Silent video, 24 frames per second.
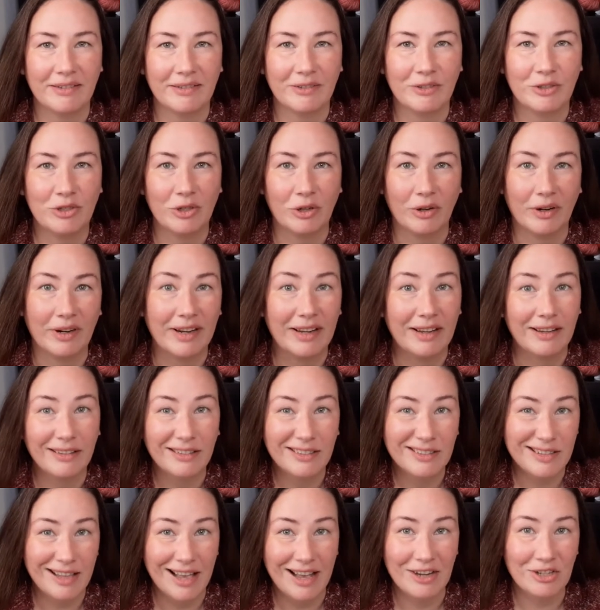
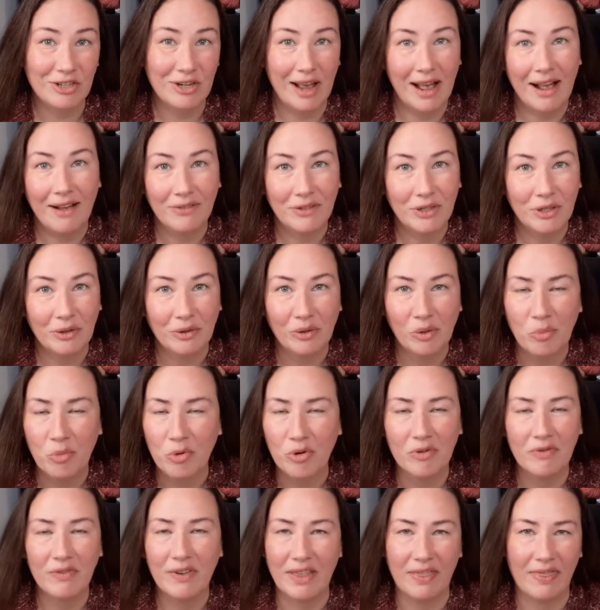during/after the
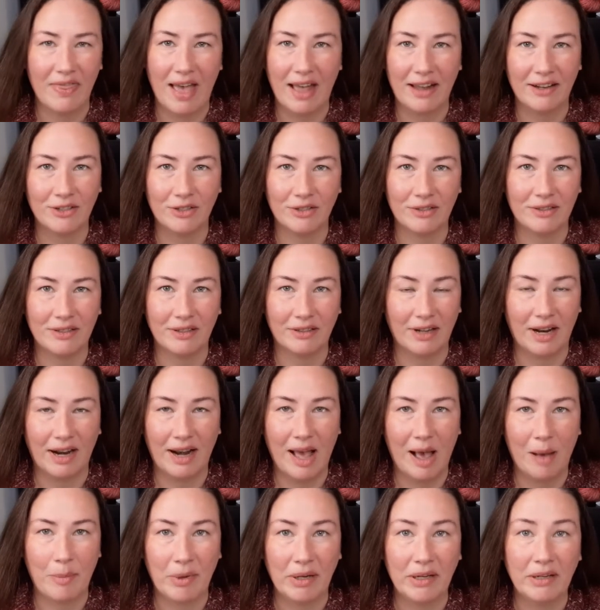move, and that just did not
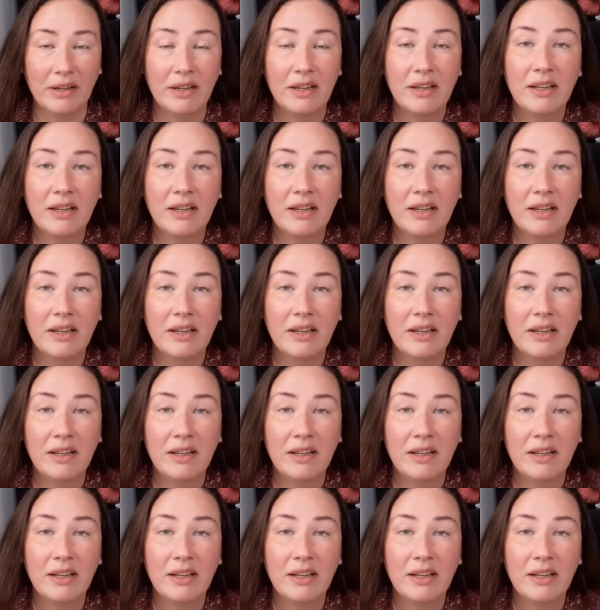happen.